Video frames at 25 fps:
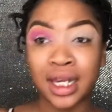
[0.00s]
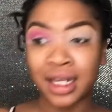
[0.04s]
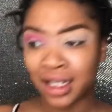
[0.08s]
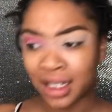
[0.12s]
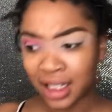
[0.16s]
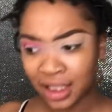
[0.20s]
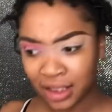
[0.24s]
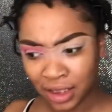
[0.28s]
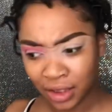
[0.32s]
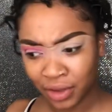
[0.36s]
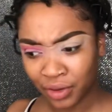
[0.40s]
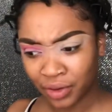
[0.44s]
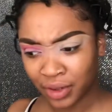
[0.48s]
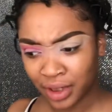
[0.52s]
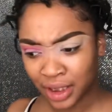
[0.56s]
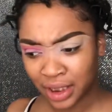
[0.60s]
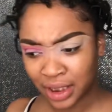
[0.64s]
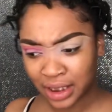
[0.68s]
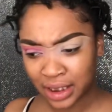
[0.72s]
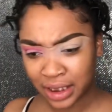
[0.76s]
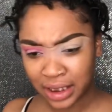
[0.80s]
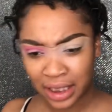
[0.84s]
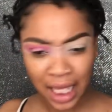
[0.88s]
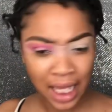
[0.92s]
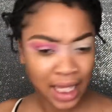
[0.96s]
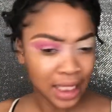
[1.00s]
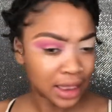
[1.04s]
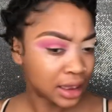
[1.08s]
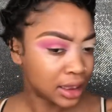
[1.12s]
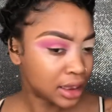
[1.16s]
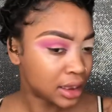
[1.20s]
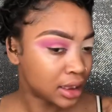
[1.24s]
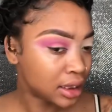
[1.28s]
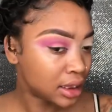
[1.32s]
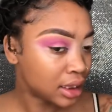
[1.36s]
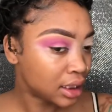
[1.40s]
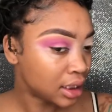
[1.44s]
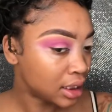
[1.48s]
cut the crease, I
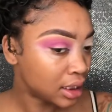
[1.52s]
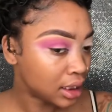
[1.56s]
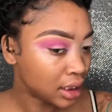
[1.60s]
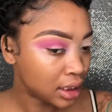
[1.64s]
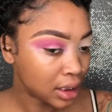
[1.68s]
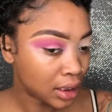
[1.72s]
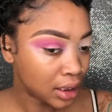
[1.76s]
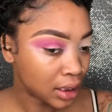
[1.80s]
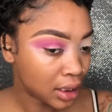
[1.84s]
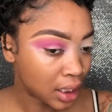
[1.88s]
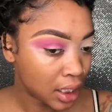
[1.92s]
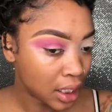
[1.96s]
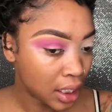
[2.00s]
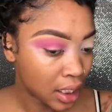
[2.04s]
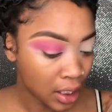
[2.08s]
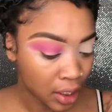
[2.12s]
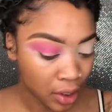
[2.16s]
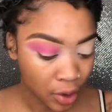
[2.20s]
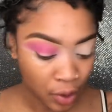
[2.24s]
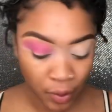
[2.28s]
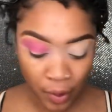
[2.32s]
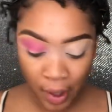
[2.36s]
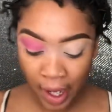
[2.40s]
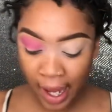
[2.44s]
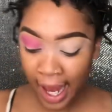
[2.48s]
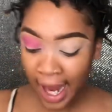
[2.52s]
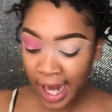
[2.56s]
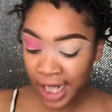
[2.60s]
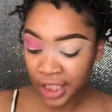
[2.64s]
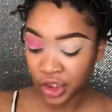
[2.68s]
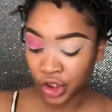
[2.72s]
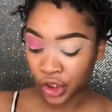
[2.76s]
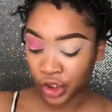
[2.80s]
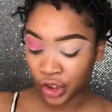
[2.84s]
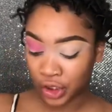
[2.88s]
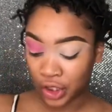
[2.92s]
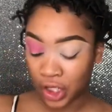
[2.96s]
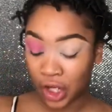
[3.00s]
think. Well,
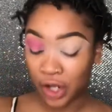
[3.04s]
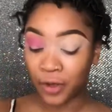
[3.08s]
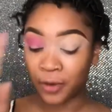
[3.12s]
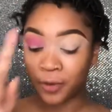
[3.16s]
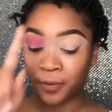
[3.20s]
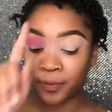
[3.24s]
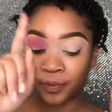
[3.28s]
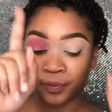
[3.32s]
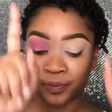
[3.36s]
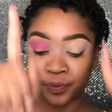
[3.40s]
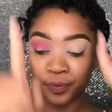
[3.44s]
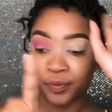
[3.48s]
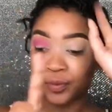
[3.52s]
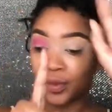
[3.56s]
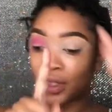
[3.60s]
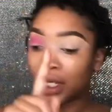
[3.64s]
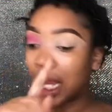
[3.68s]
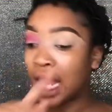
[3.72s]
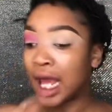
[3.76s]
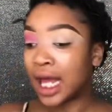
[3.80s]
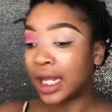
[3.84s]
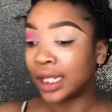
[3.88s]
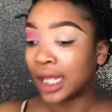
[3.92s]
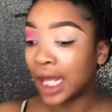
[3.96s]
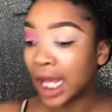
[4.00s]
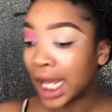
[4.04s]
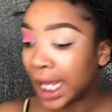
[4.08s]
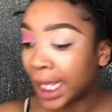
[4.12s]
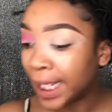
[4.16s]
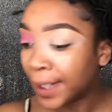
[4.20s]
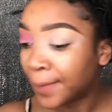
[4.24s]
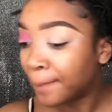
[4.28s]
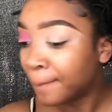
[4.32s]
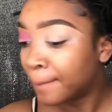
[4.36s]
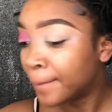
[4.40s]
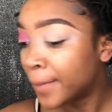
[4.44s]
actually, no, I lied.